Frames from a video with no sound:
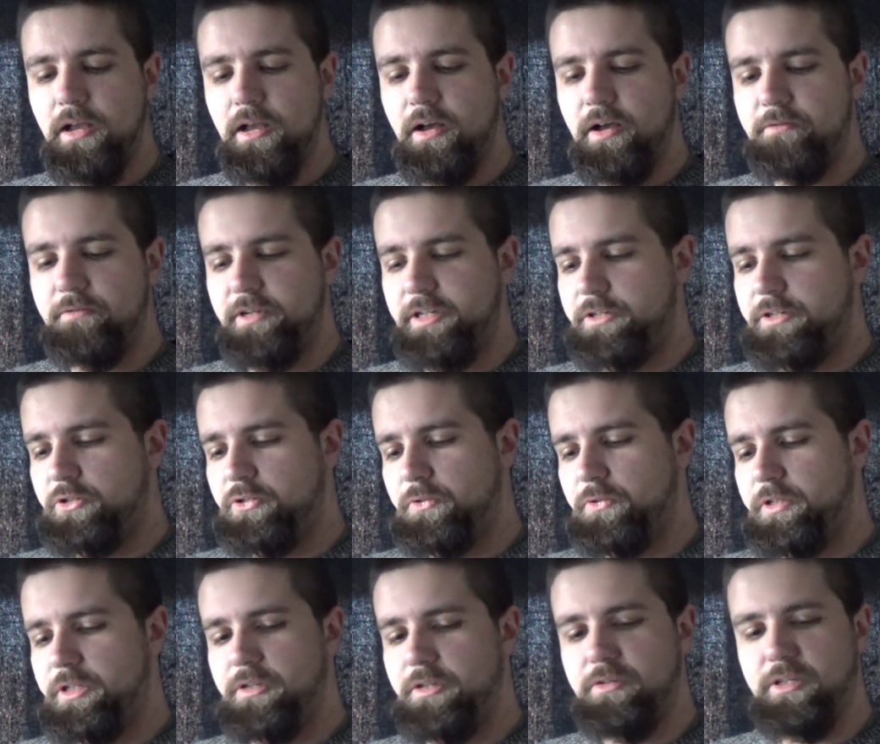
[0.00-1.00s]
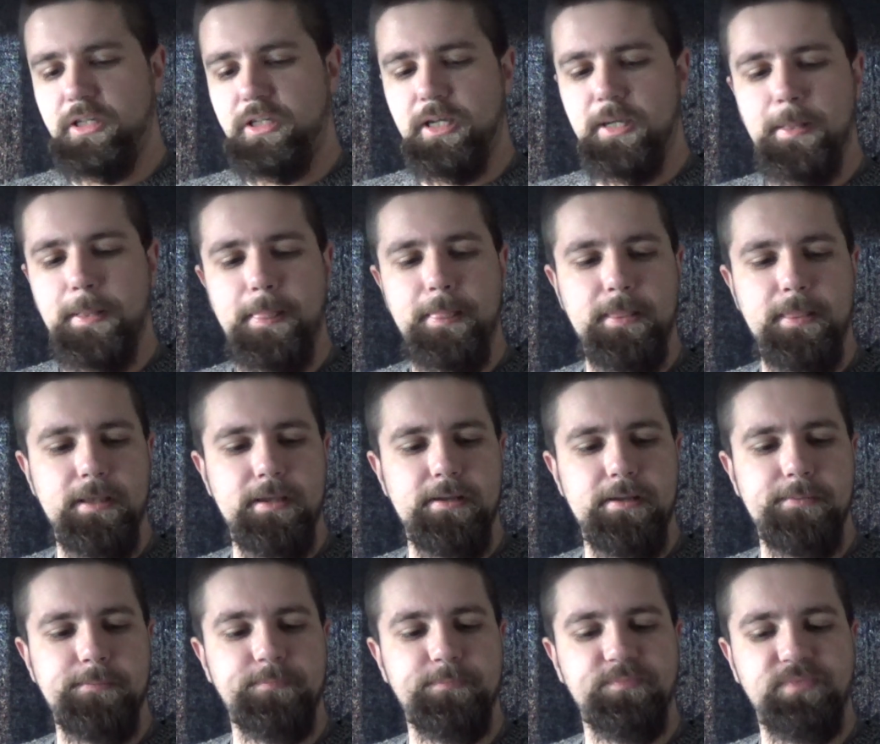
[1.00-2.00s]
I really enjoyed using it.
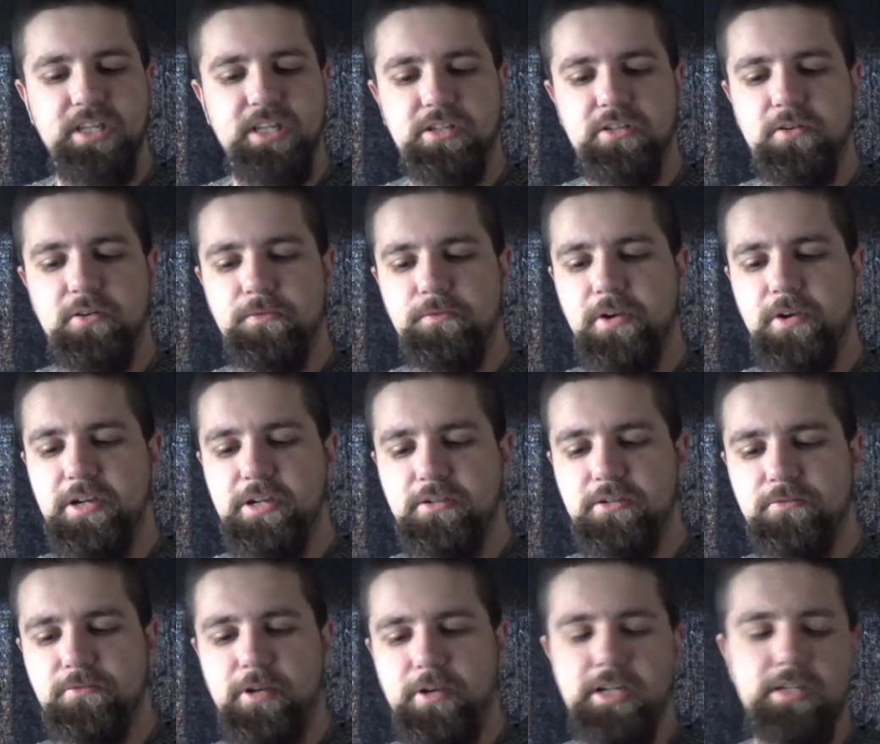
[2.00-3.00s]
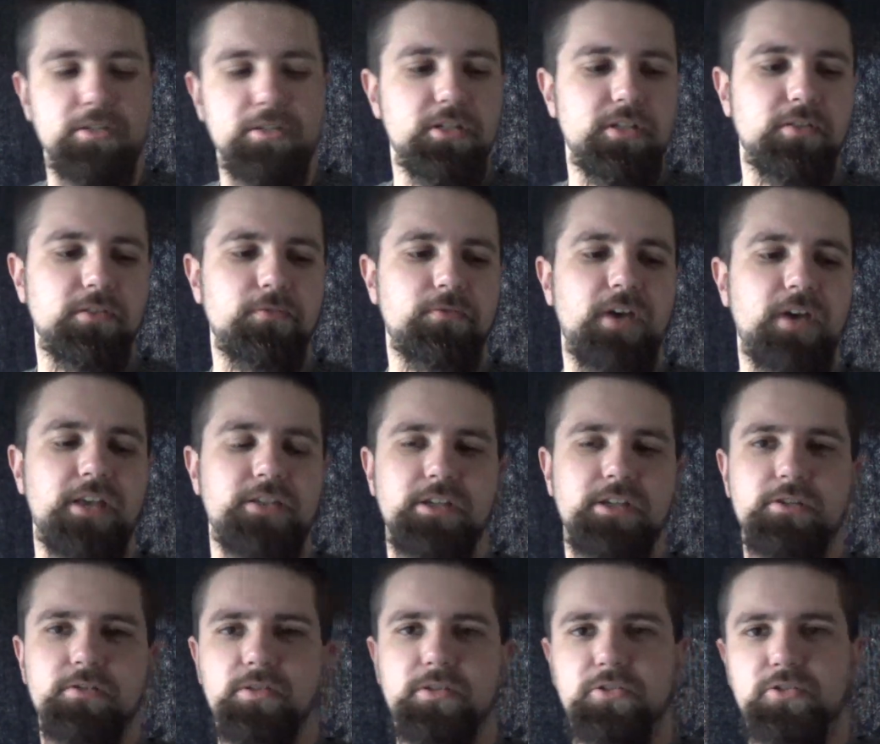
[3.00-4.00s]
It's got very good range. The fact that
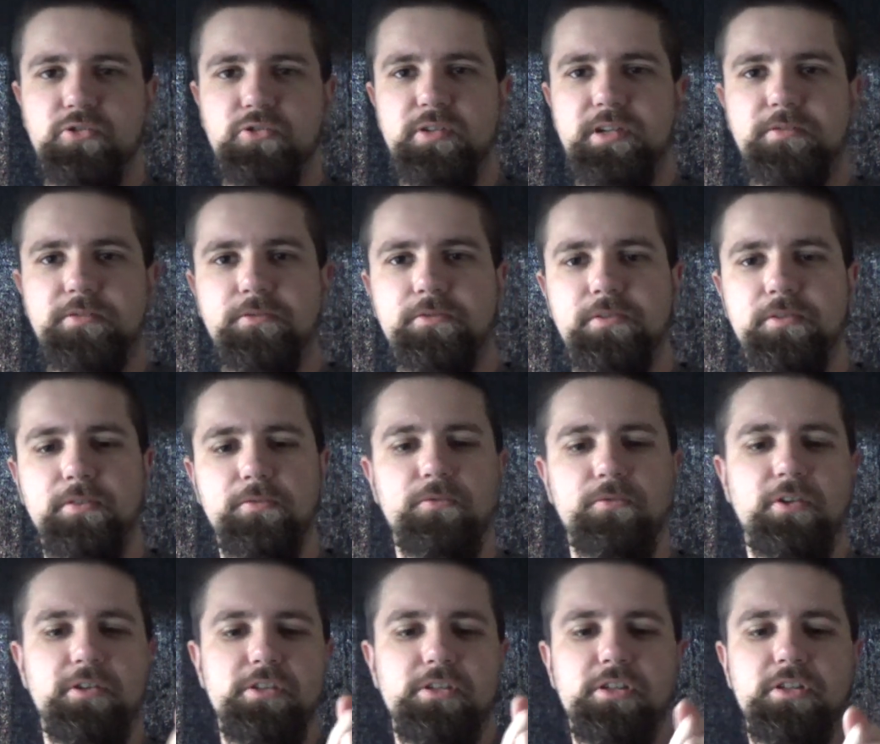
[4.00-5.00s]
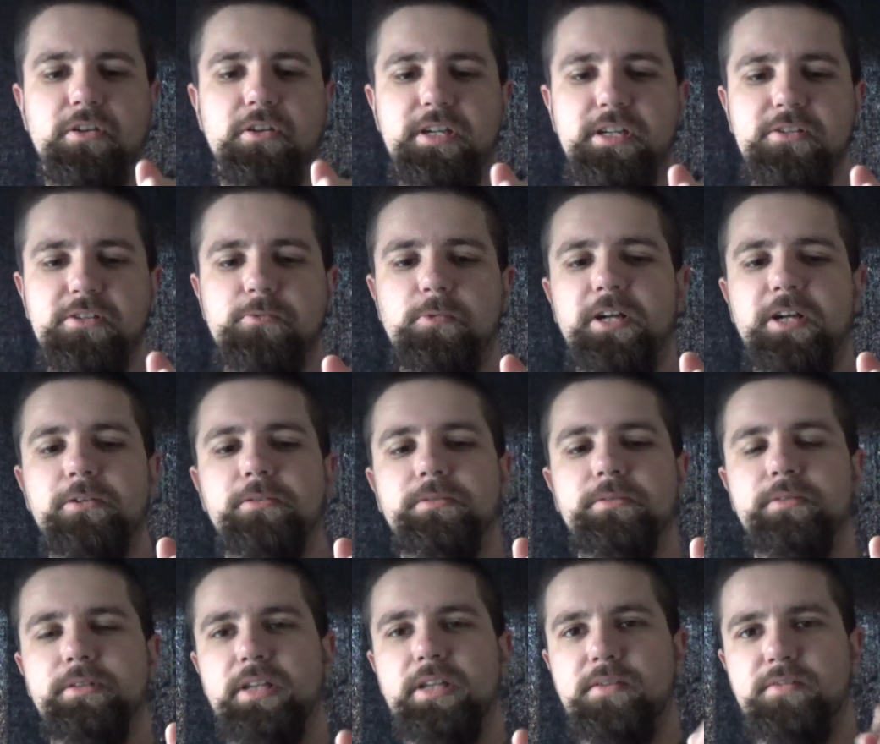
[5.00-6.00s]
you can drift the front sight as well,
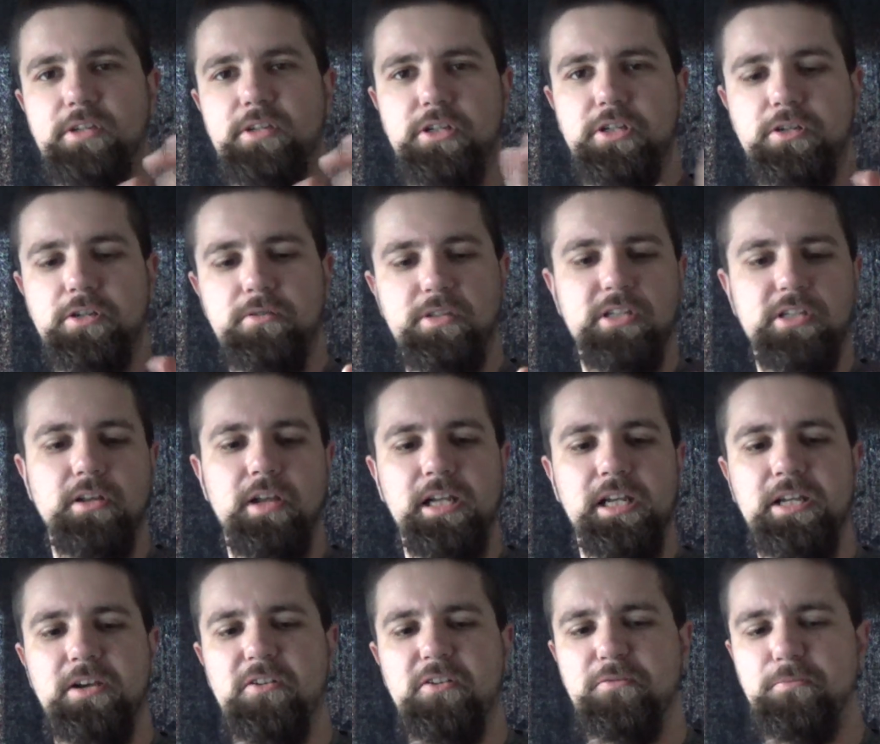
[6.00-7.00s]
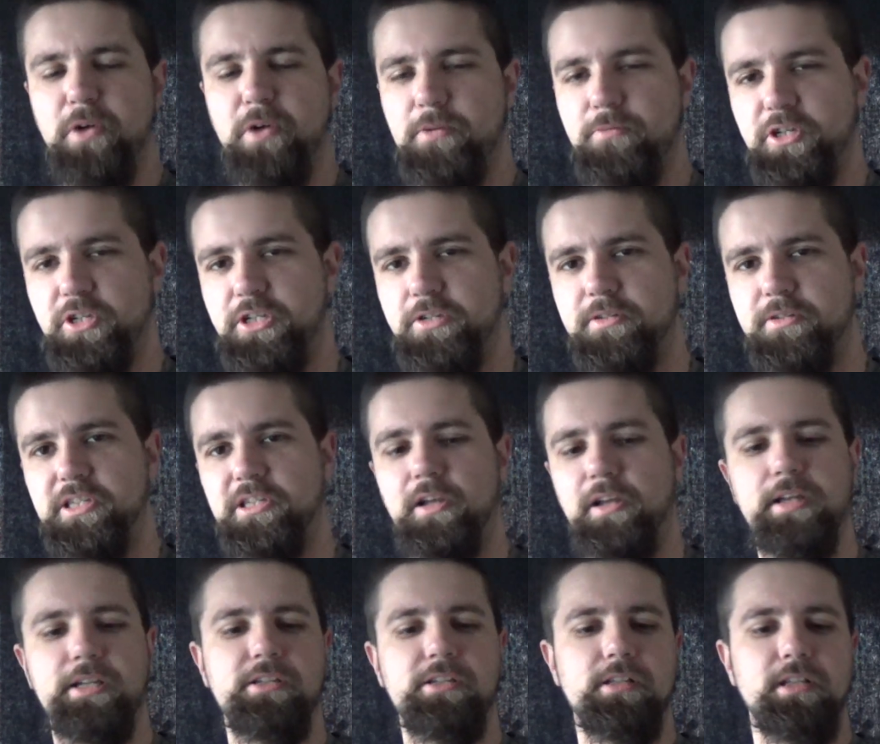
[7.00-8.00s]
if it's shooting slightly off, mine was shooting
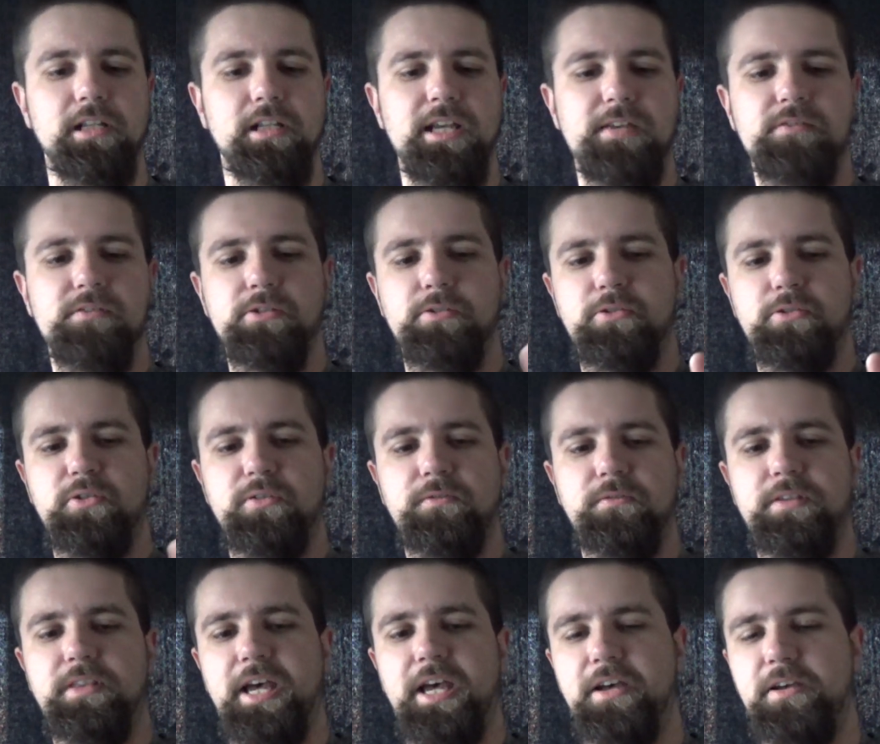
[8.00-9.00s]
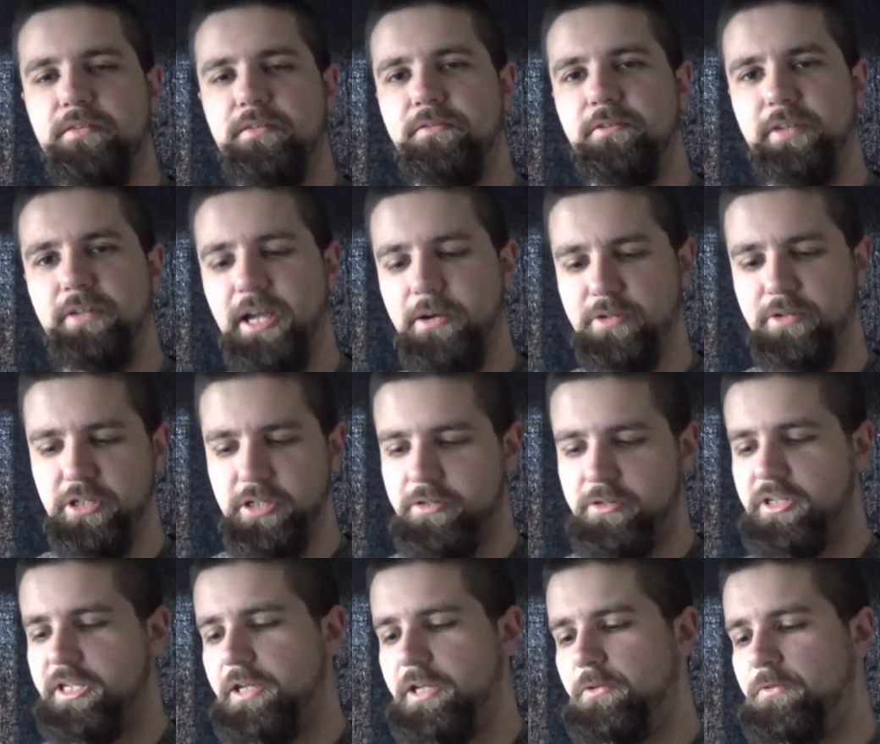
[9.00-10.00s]
slightly to the left, so I drifted that over and now it shoots
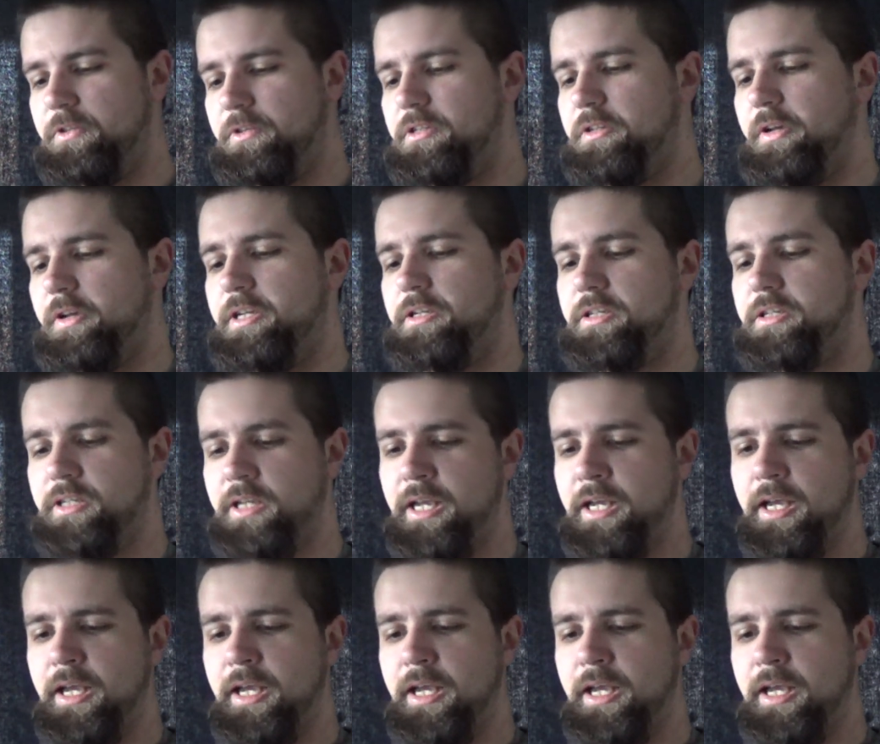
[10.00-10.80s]
dead on the sights.